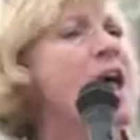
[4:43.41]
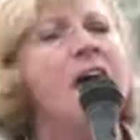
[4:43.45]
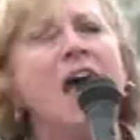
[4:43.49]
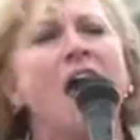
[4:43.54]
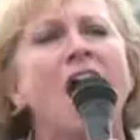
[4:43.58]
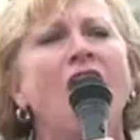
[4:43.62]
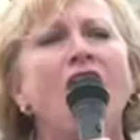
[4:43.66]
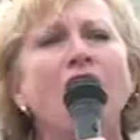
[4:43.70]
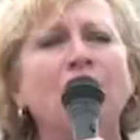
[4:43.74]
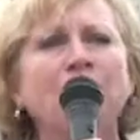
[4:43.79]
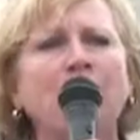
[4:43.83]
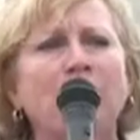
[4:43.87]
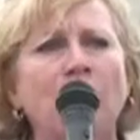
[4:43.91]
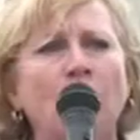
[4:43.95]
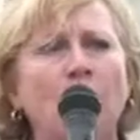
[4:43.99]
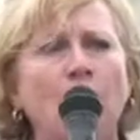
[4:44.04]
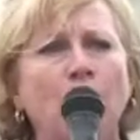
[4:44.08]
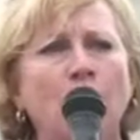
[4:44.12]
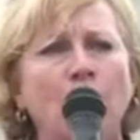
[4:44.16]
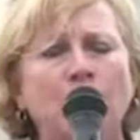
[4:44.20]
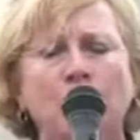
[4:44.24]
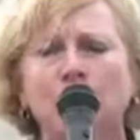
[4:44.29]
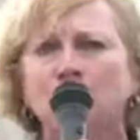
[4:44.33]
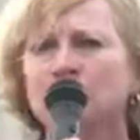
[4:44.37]
healthcare
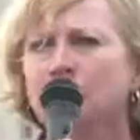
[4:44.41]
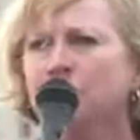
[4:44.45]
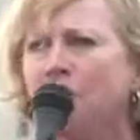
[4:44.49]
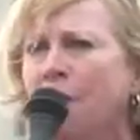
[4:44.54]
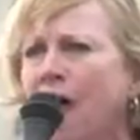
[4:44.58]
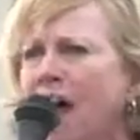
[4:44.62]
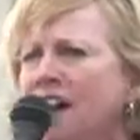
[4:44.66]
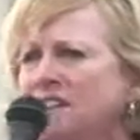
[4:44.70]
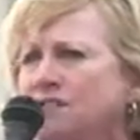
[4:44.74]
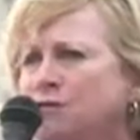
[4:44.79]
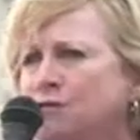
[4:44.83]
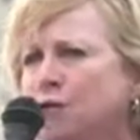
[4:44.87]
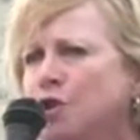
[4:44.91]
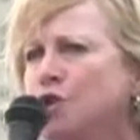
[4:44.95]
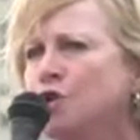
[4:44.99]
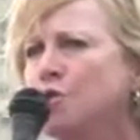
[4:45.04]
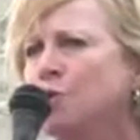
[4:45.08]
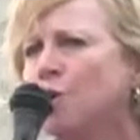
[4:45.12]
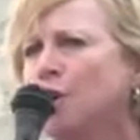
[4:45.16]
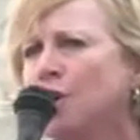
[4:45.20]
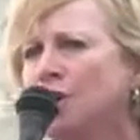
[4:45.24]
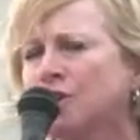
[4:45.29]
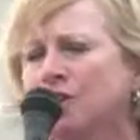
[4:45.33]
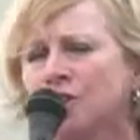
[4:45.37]
workers, fast food
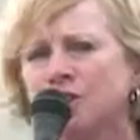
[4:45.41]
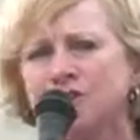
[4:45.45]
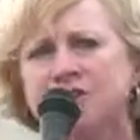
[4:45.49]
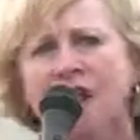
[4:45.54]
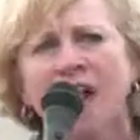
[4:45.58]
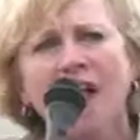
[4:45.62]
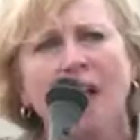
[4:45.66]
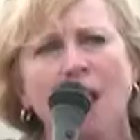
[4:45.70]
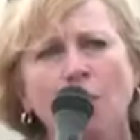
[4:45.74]
workers,